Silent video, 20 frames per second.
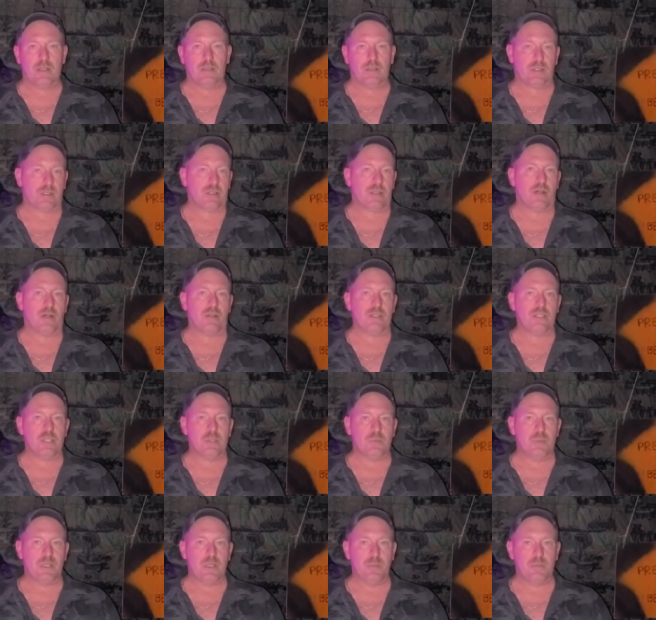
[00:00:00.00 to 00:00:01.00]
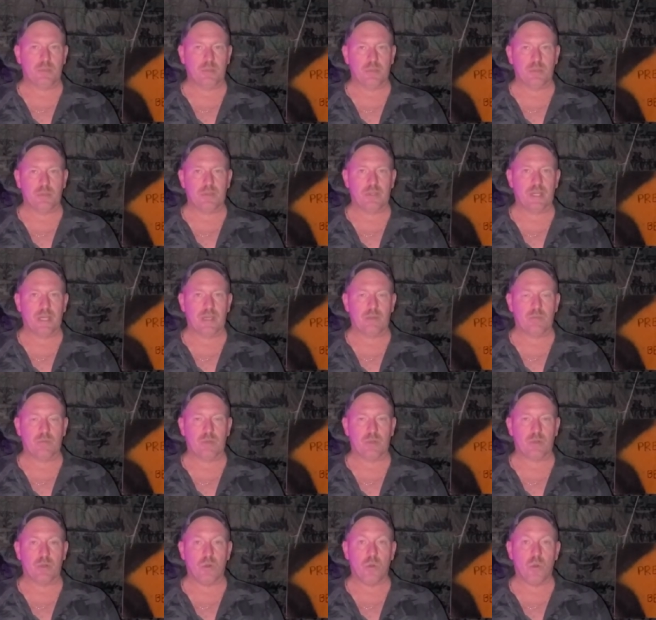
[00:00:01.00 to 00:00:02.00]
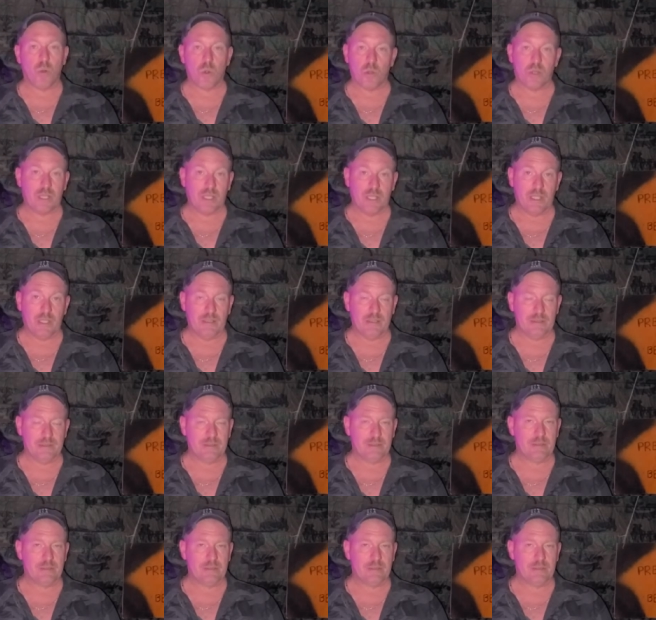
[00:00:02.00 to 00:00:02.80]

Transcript: Look at all these people that were hoarding.